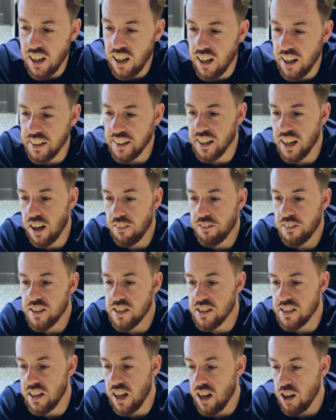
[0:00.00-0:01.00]
I'm gonna have
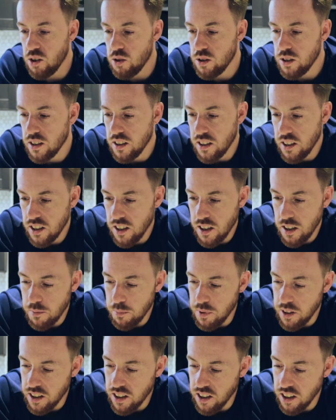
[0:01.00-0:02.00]
this now
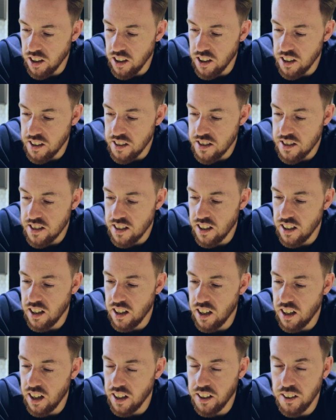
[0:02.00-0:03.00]
because
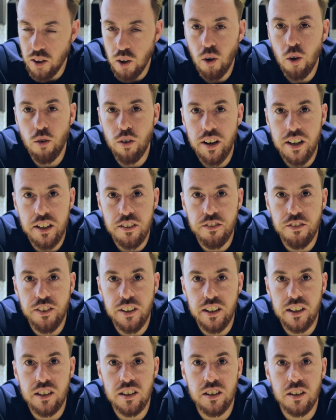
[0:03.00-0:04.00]
I can already
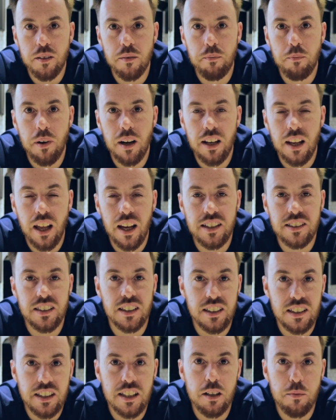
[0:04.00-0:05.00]
feel my legs a
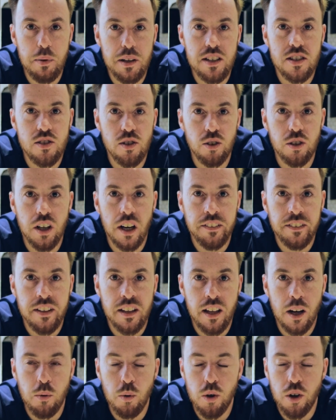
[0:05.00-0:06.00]
little bit sore after
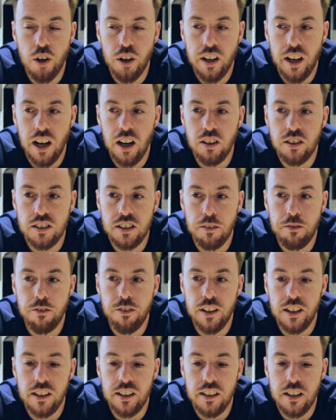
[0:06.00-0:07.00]
that workout. I'm
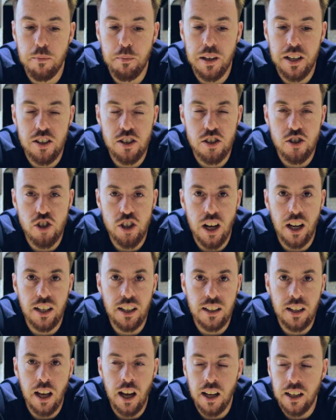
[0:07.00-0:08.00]
feeling a bit
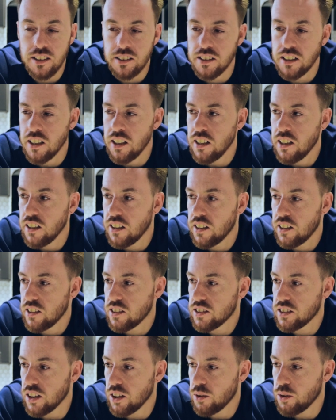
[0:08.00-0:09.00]
jelly legs.
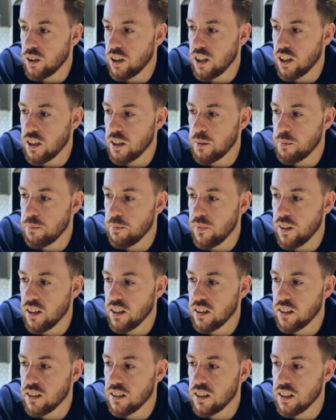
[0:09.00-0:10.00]
So
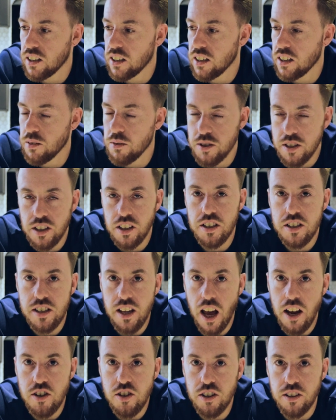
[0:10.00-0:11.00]
it was a good
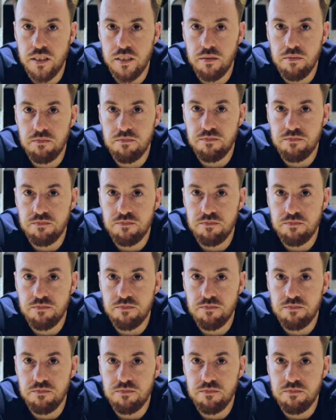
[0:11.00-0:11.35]
session.